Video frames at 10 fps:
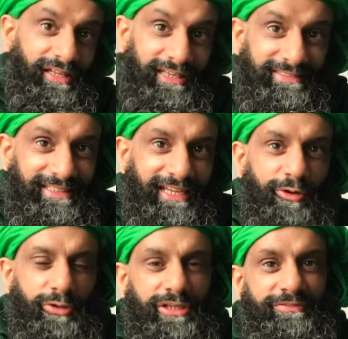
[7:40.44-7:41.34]
isn't it
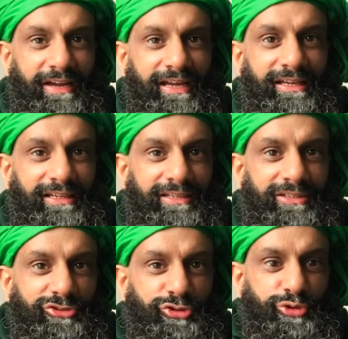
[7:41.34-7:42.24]
only fair
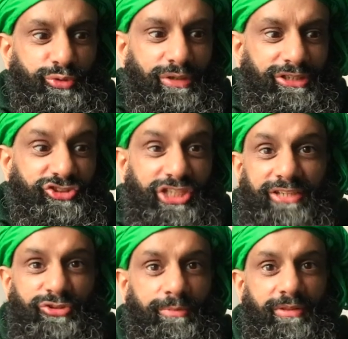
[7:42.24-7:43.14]
to share
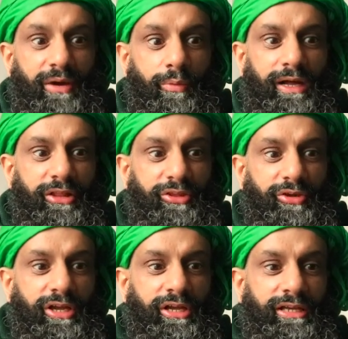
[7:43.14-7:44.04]
some of that wealth,
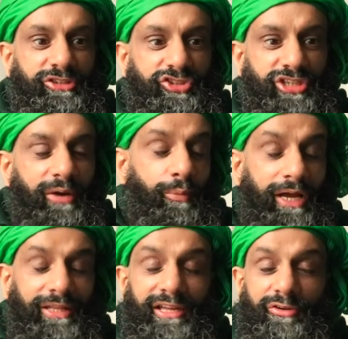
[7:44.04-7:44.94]
or share
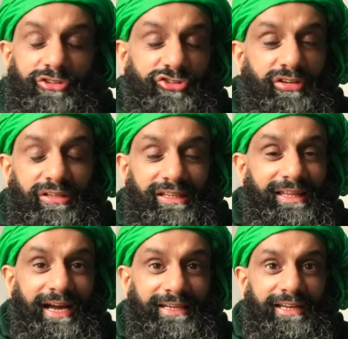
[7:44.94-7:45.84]
where the
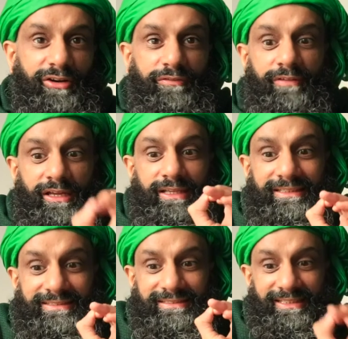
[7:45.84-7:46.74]
idea of
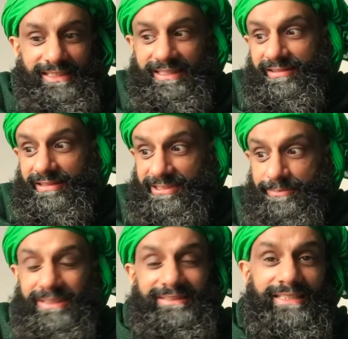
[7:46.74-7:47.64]
sticking this
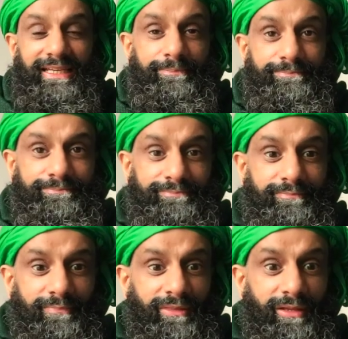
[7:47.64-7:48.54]
biscuit
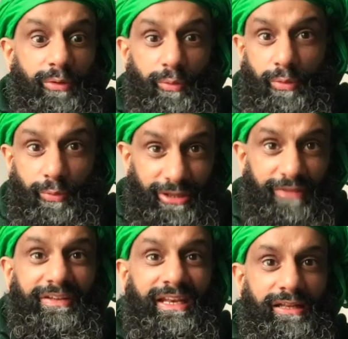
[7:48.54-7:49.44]
with the
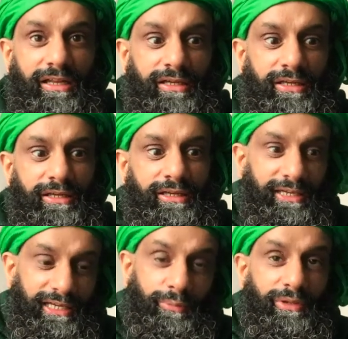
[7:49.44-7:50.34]
vanilla
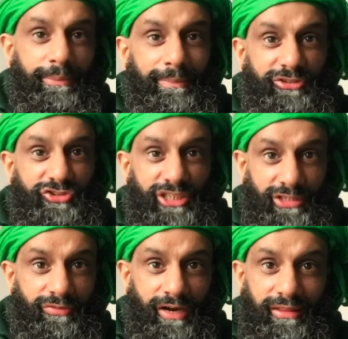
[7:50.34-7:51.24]
in with the
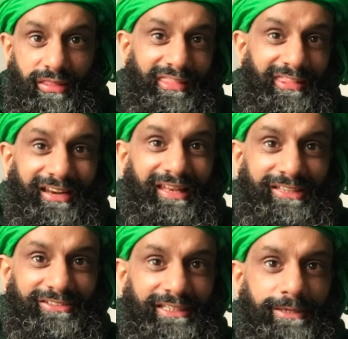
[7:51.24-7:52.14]
milkshake rather than the
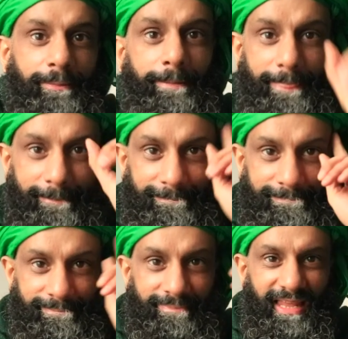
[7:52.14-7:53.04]
classic?
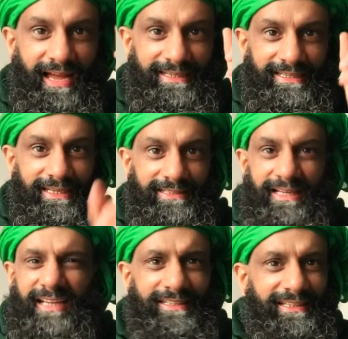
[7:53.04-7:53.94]
Ideas,
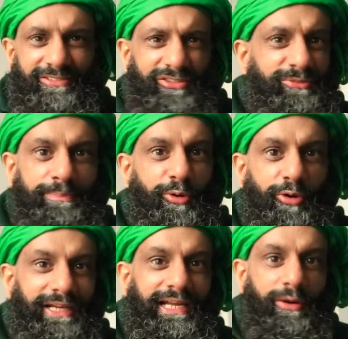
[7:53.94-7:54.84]
it's
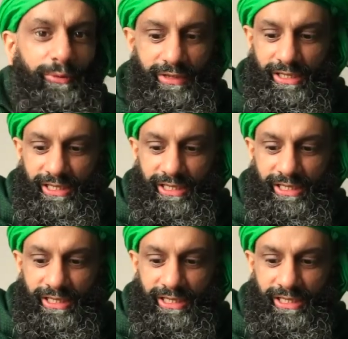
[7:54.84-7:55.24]
pouring out.